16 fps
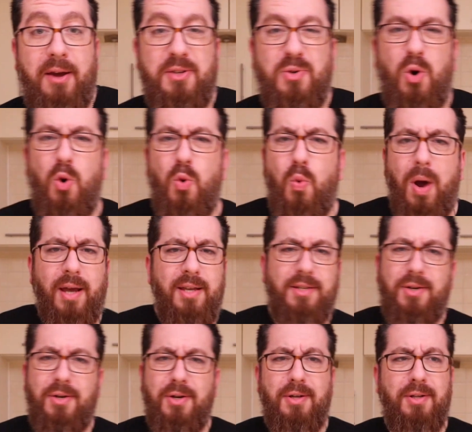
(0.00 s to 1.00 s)
It's always
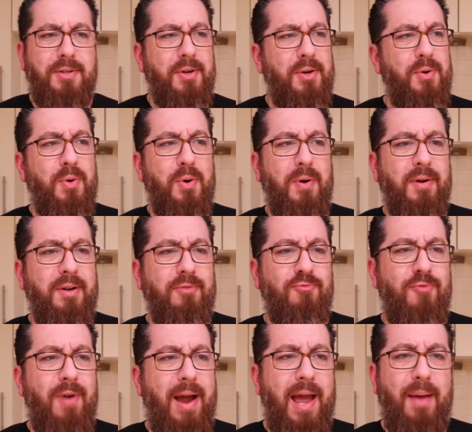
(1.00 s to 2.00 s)
good to
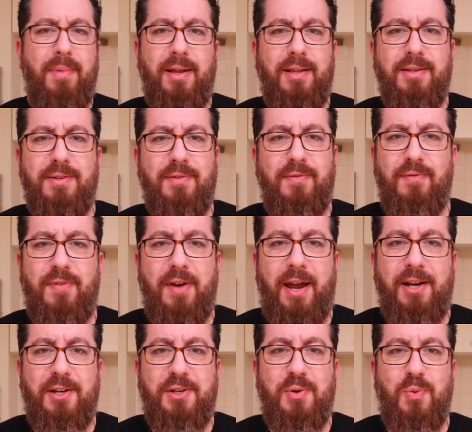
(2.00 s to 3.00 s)
ram in some
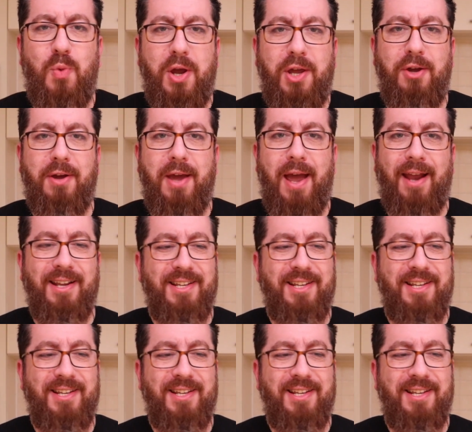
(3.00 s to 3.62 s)
veg where you can.